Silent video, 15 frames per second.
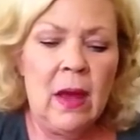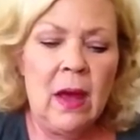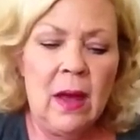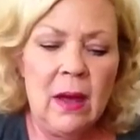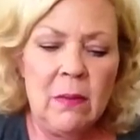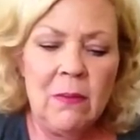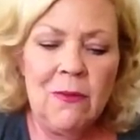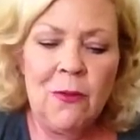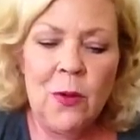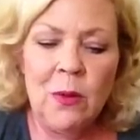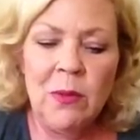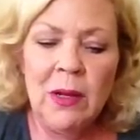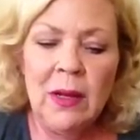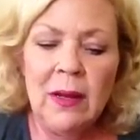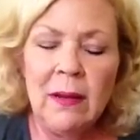Um,
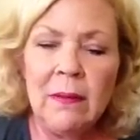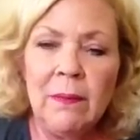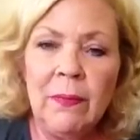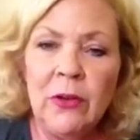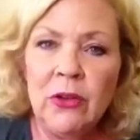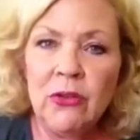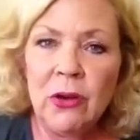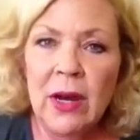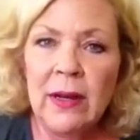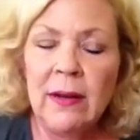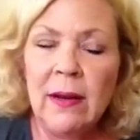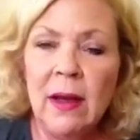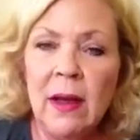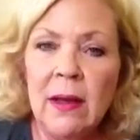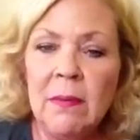formula, dry
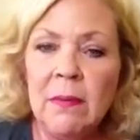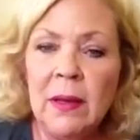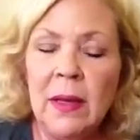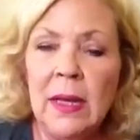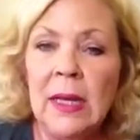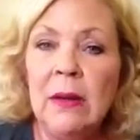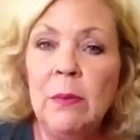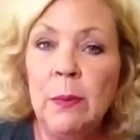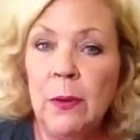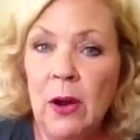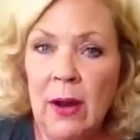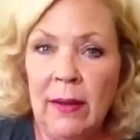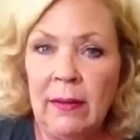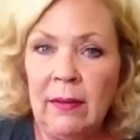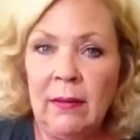time, and
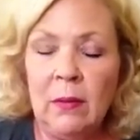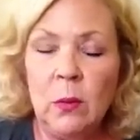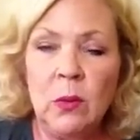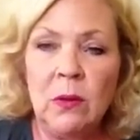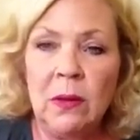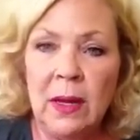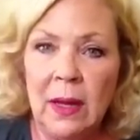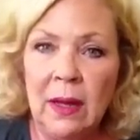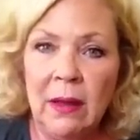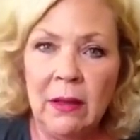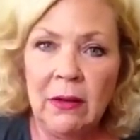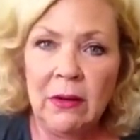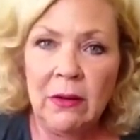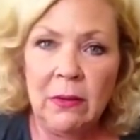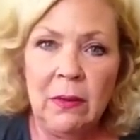price were the
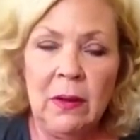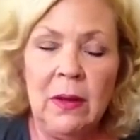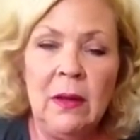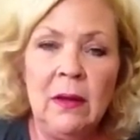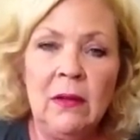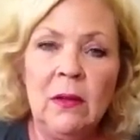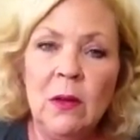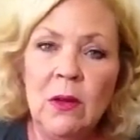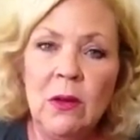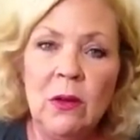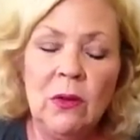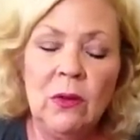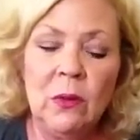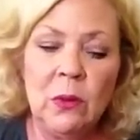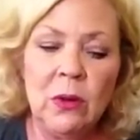other. So
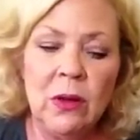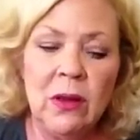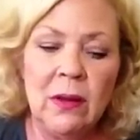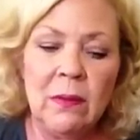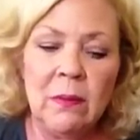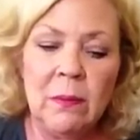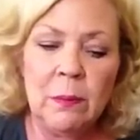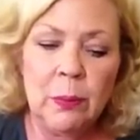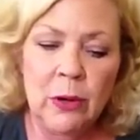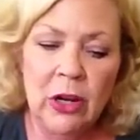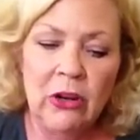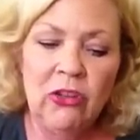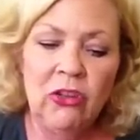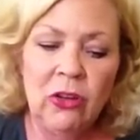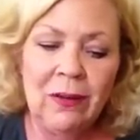those were the
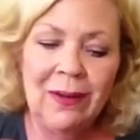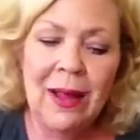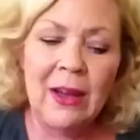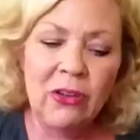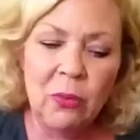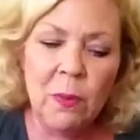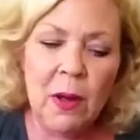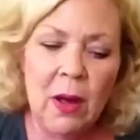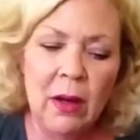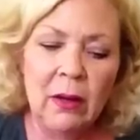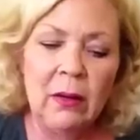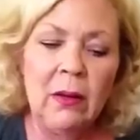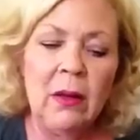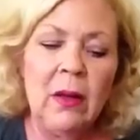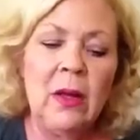brush slash
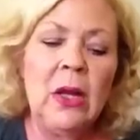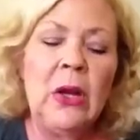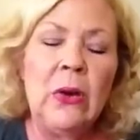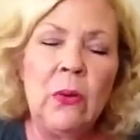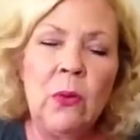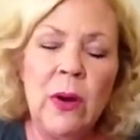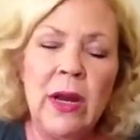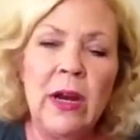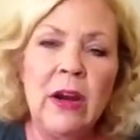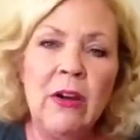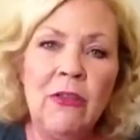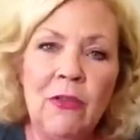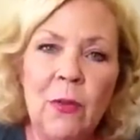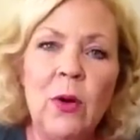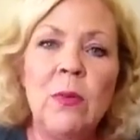bottle,
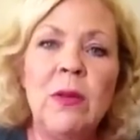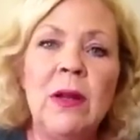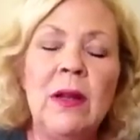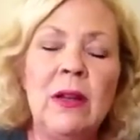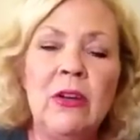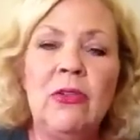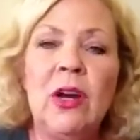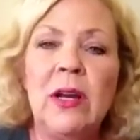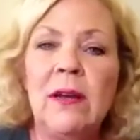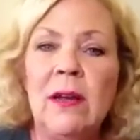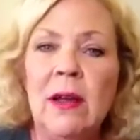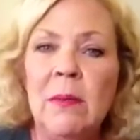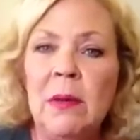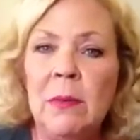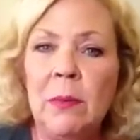wear, formula, dry
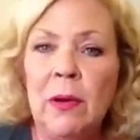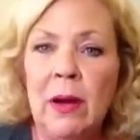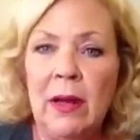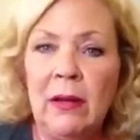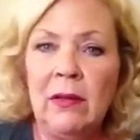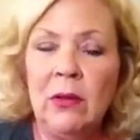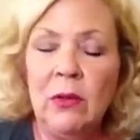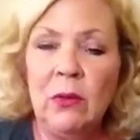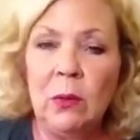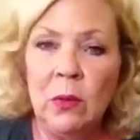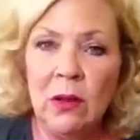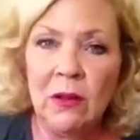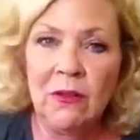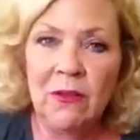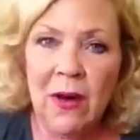time, and price. Those
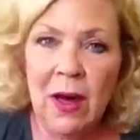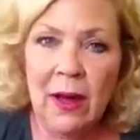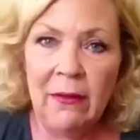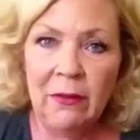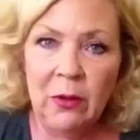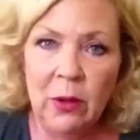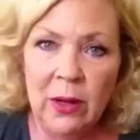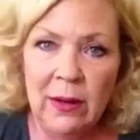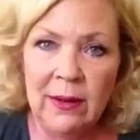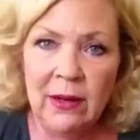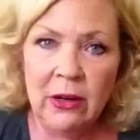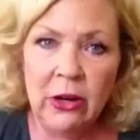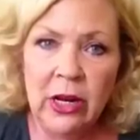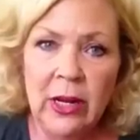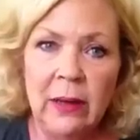were the five
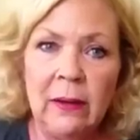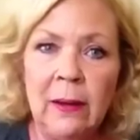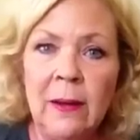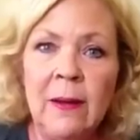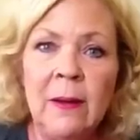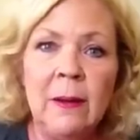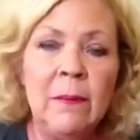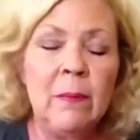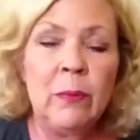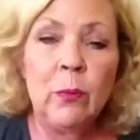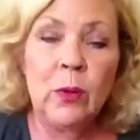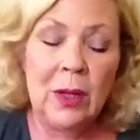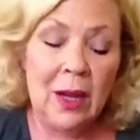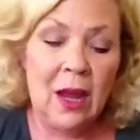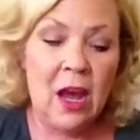criteria.
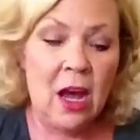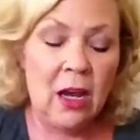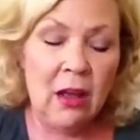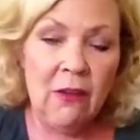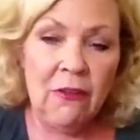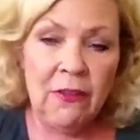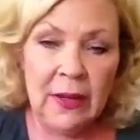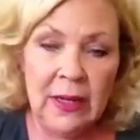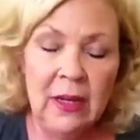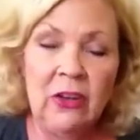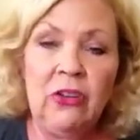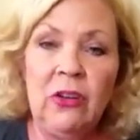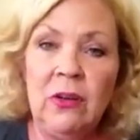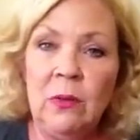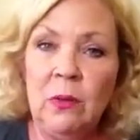When I got all
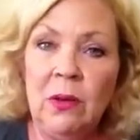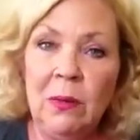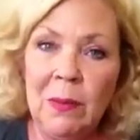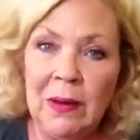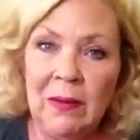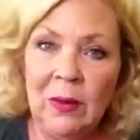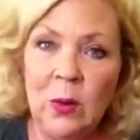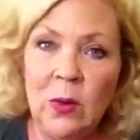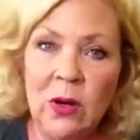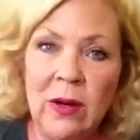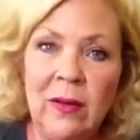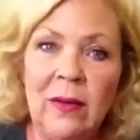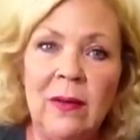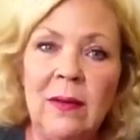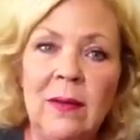finished and with my
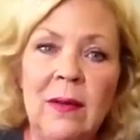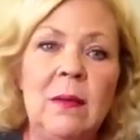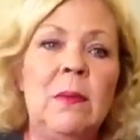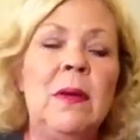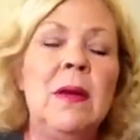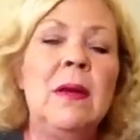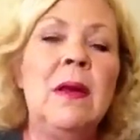scoring system,